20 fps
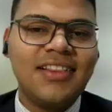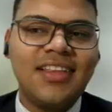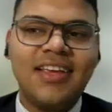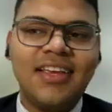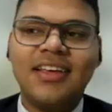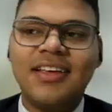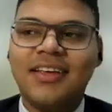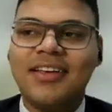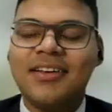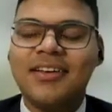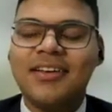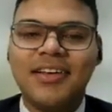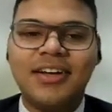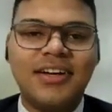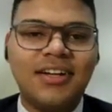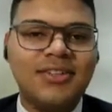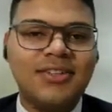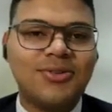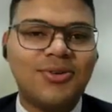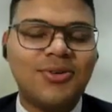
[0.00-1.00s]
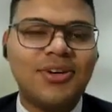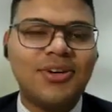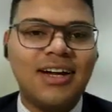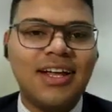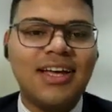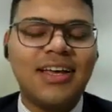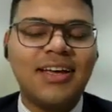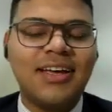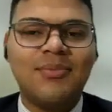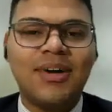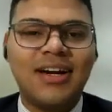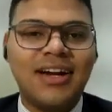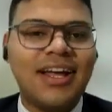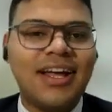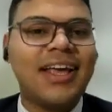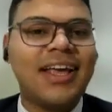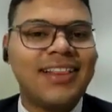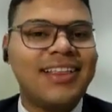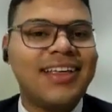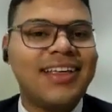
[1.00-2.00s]
So I think it is good,
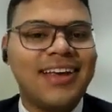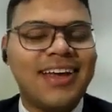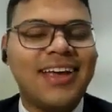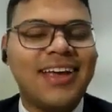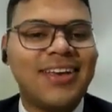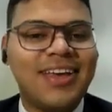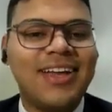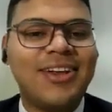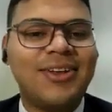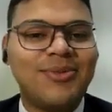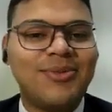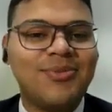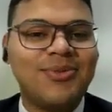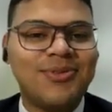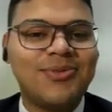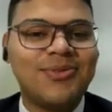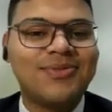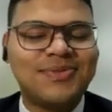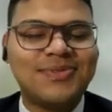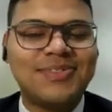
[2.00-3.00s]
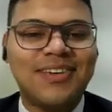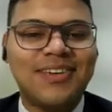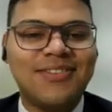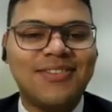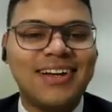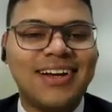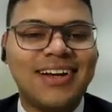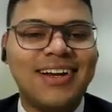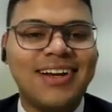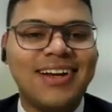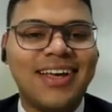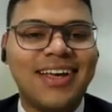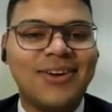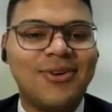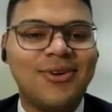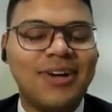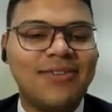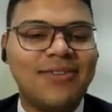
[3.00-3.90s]
but I think I can definitely, I